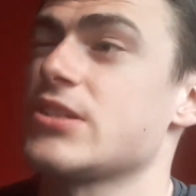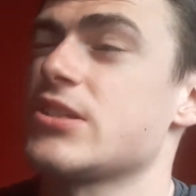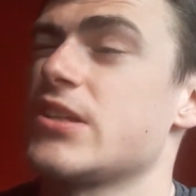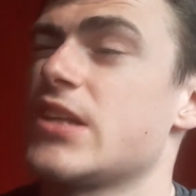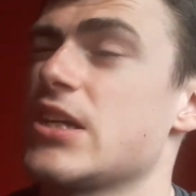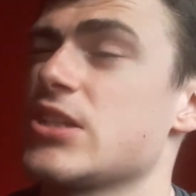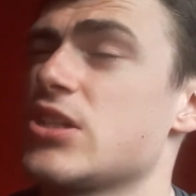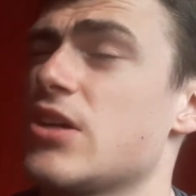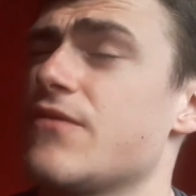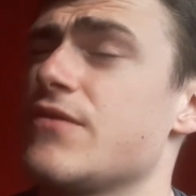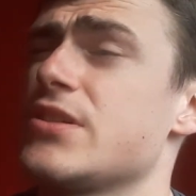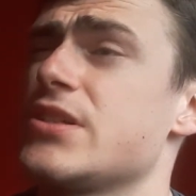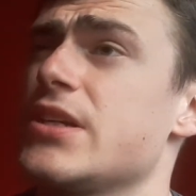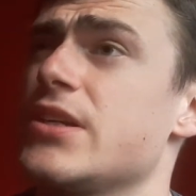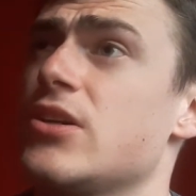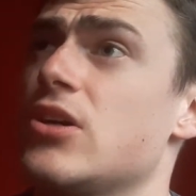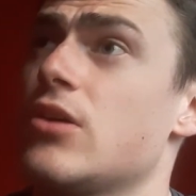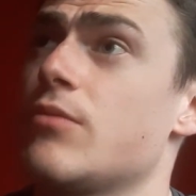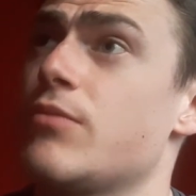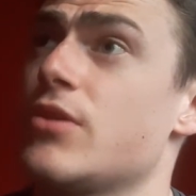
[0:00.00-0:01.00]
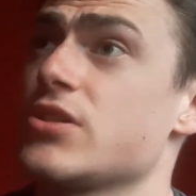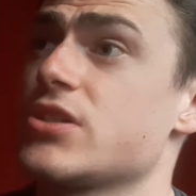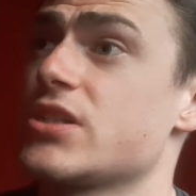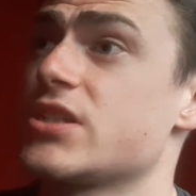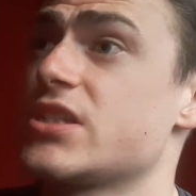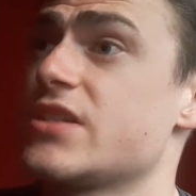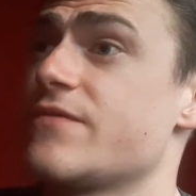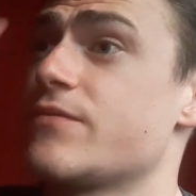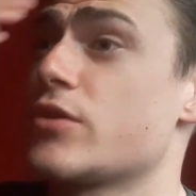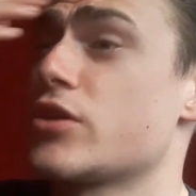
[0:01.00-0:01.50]
So that's obviously no
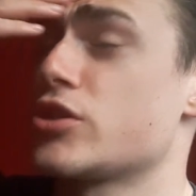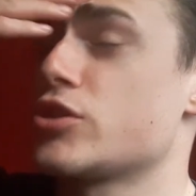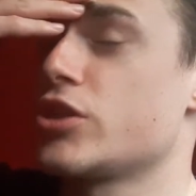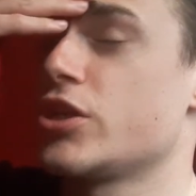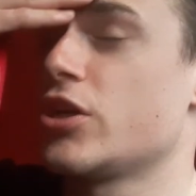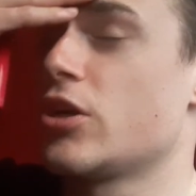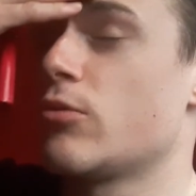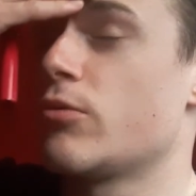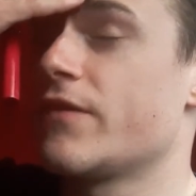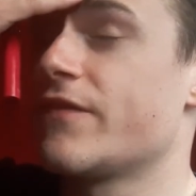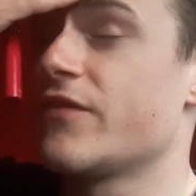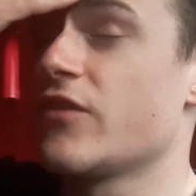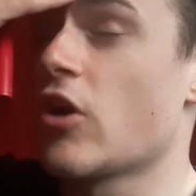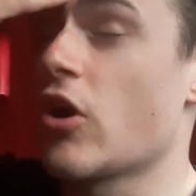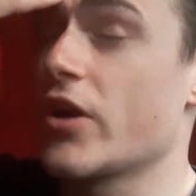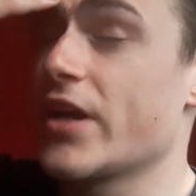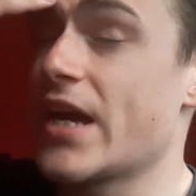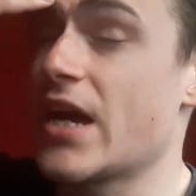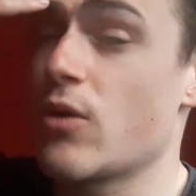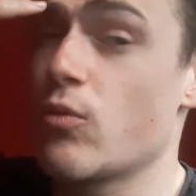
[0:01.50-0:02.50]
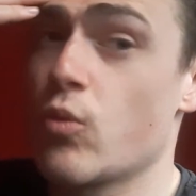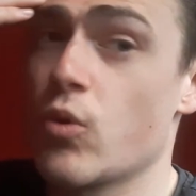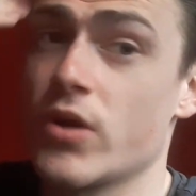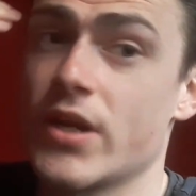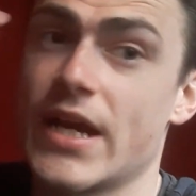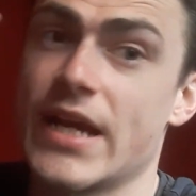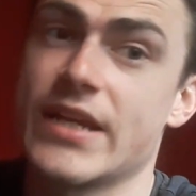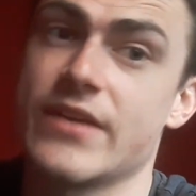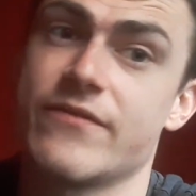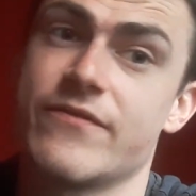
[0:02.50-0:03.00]
positive, because you know we've not yet won
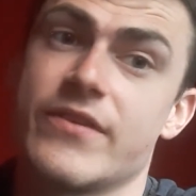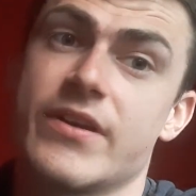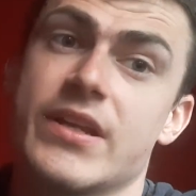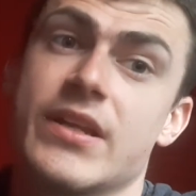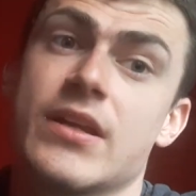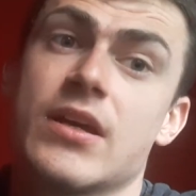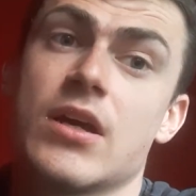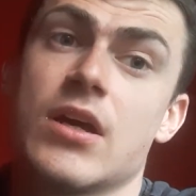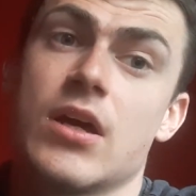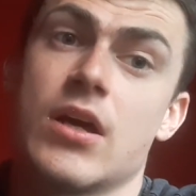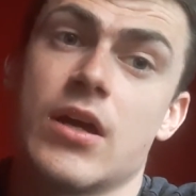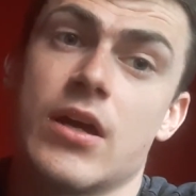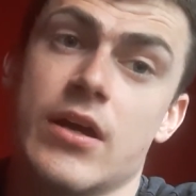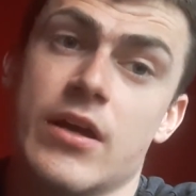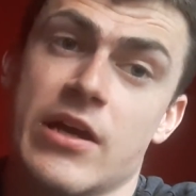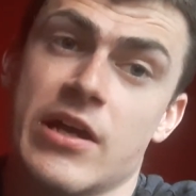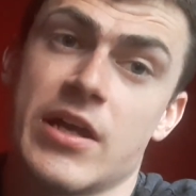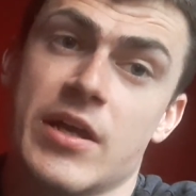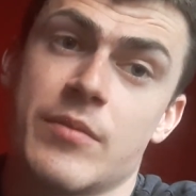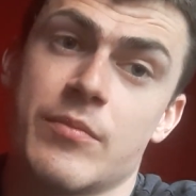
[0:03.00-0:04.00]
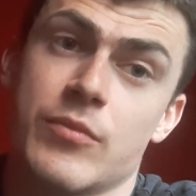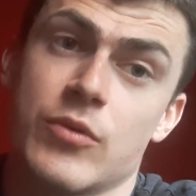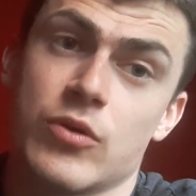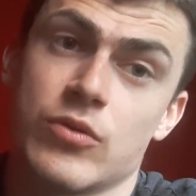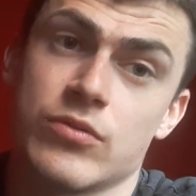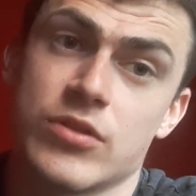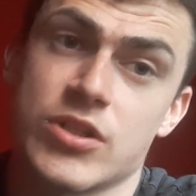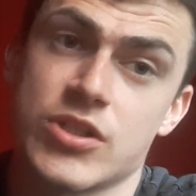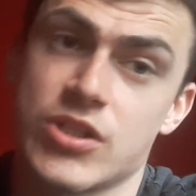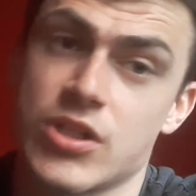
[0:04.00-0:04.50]
anything
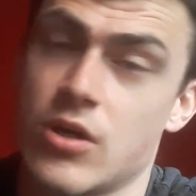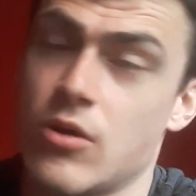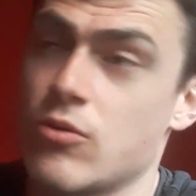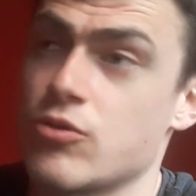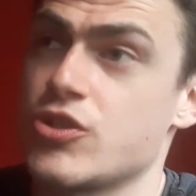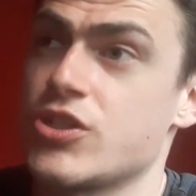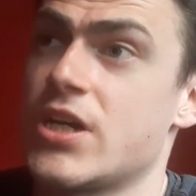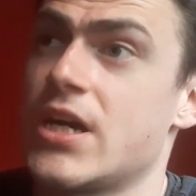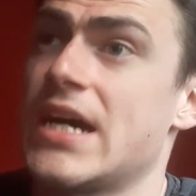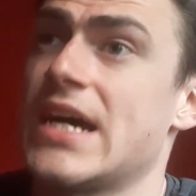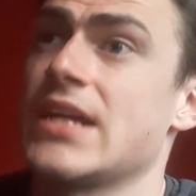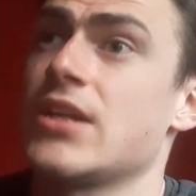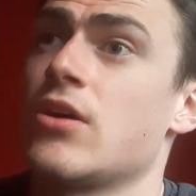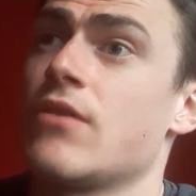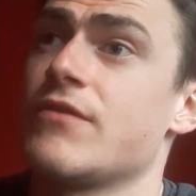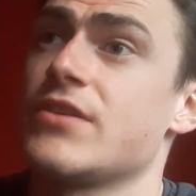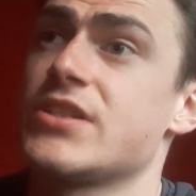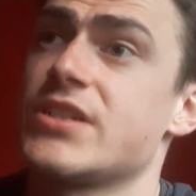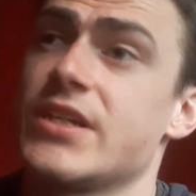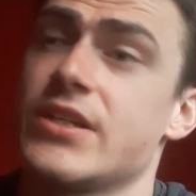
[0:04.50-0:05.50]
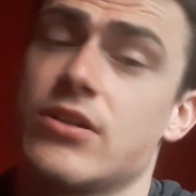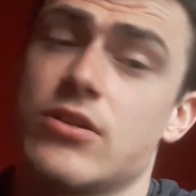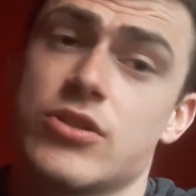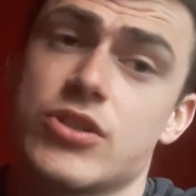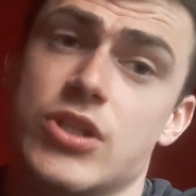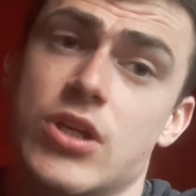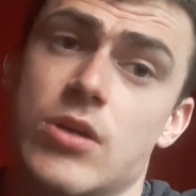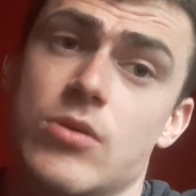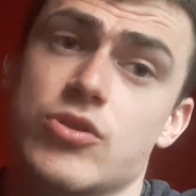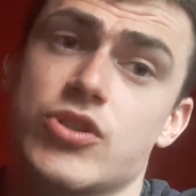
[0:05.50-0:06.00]
under Solskjaer, and obviously you know
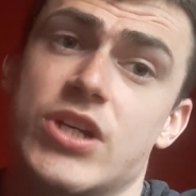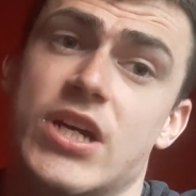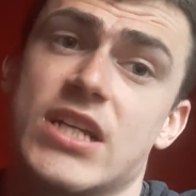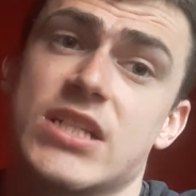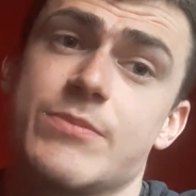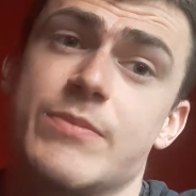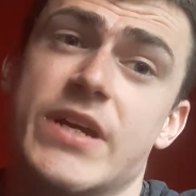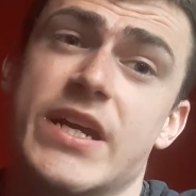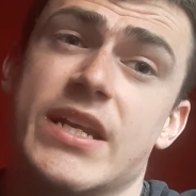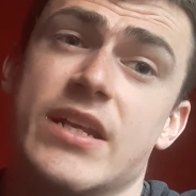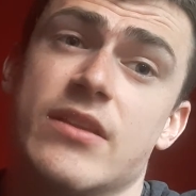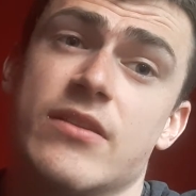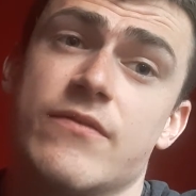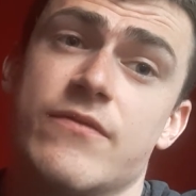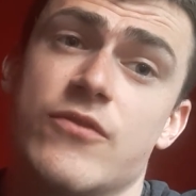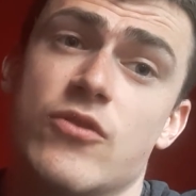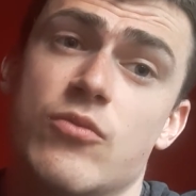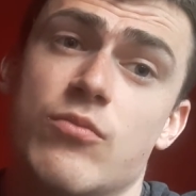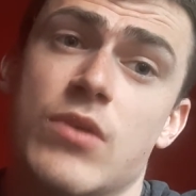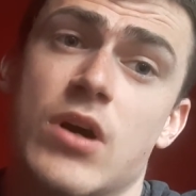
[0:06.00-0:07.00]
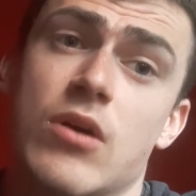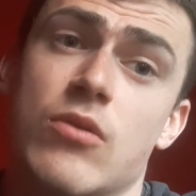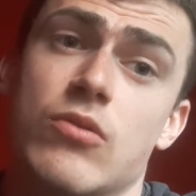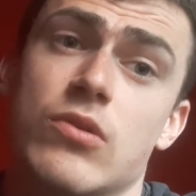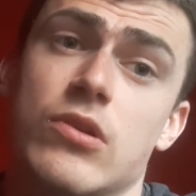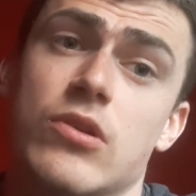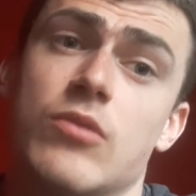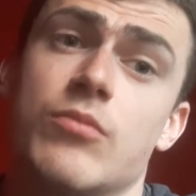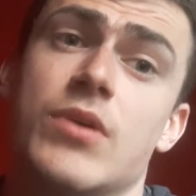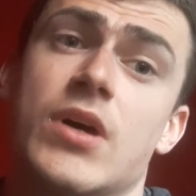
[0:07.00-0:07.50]
Solskjaer's been at the football
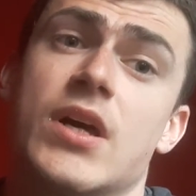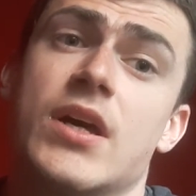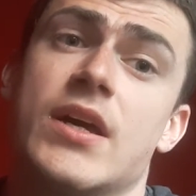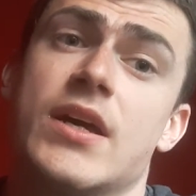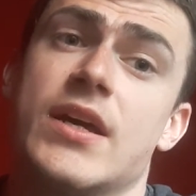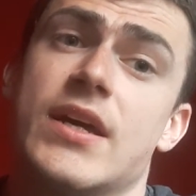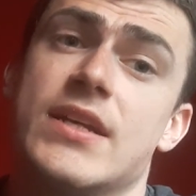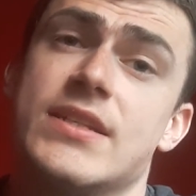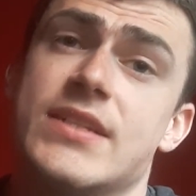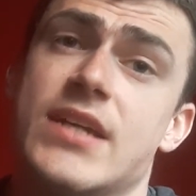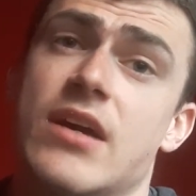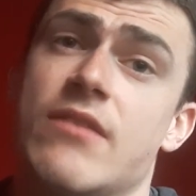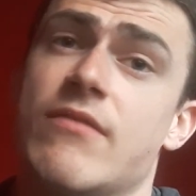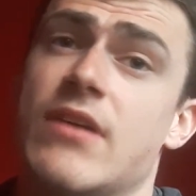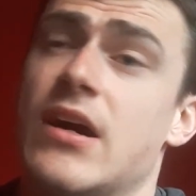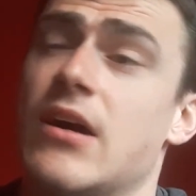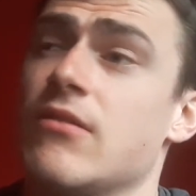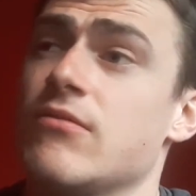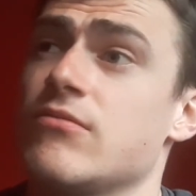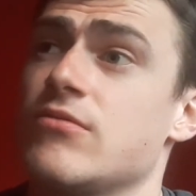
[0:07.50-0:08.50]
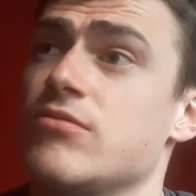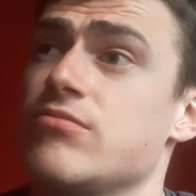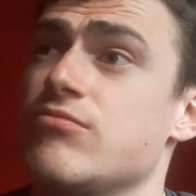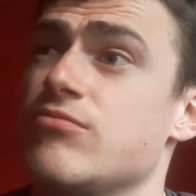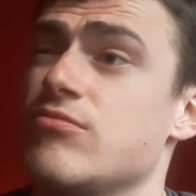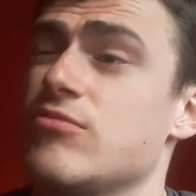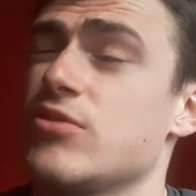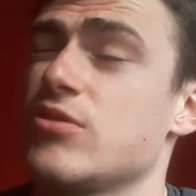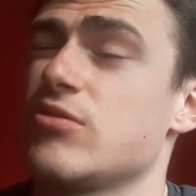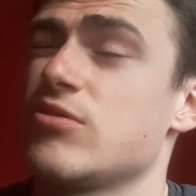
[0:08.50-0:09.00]
club, is it around
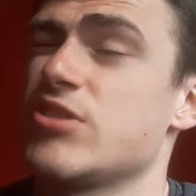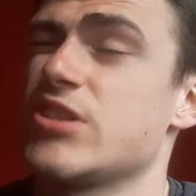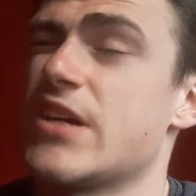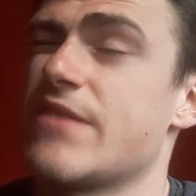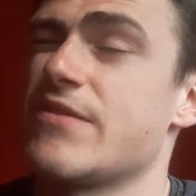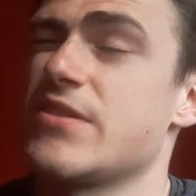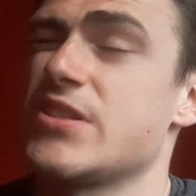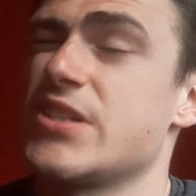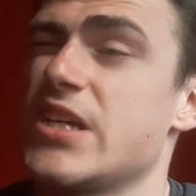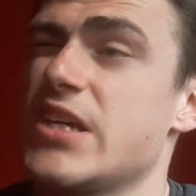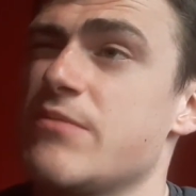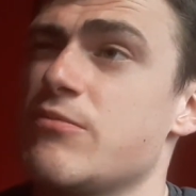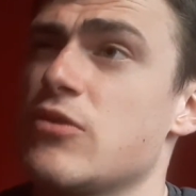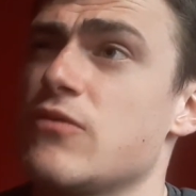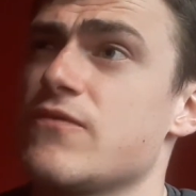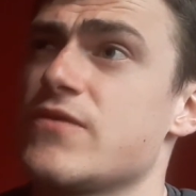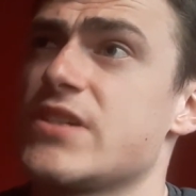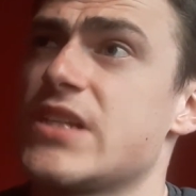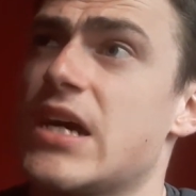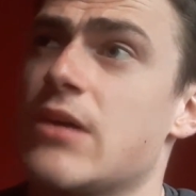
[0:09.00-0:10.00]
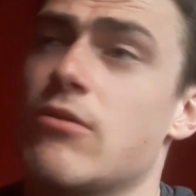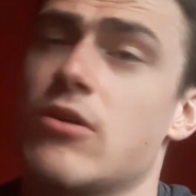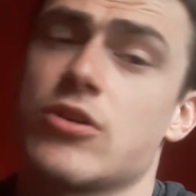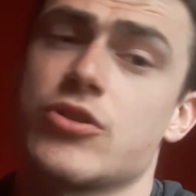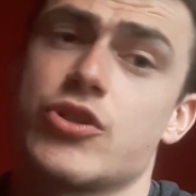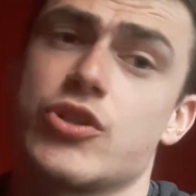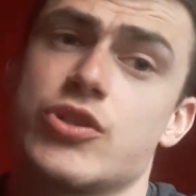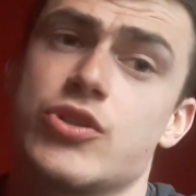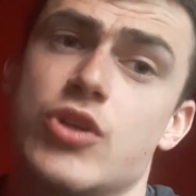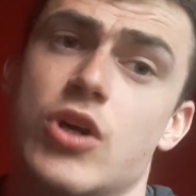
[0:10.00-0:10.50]
17 months now, or
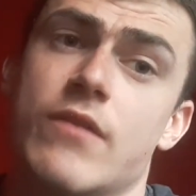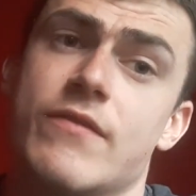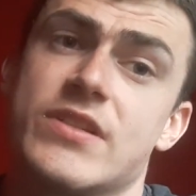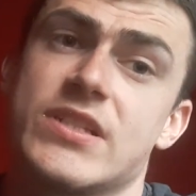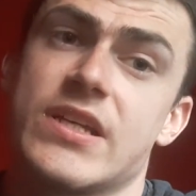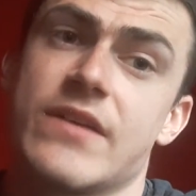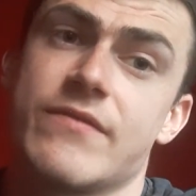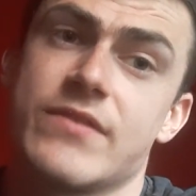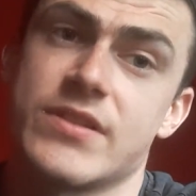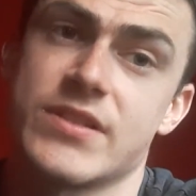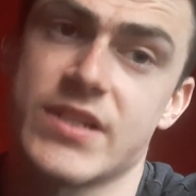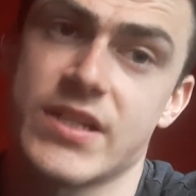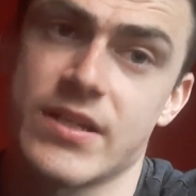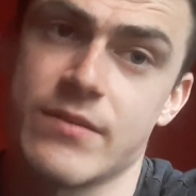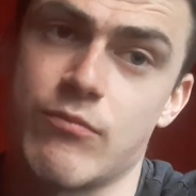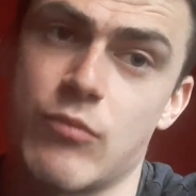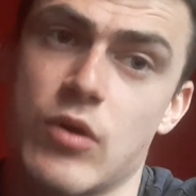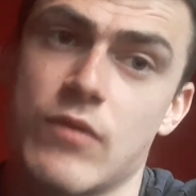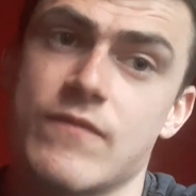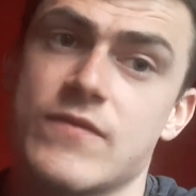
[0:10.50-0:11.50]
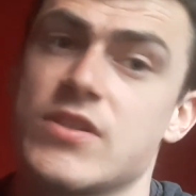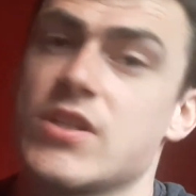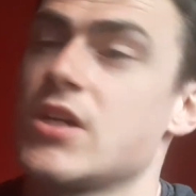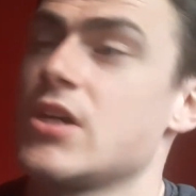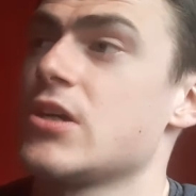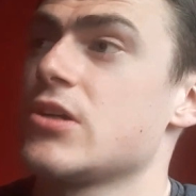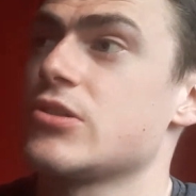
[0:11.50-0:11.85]
just over 17 months?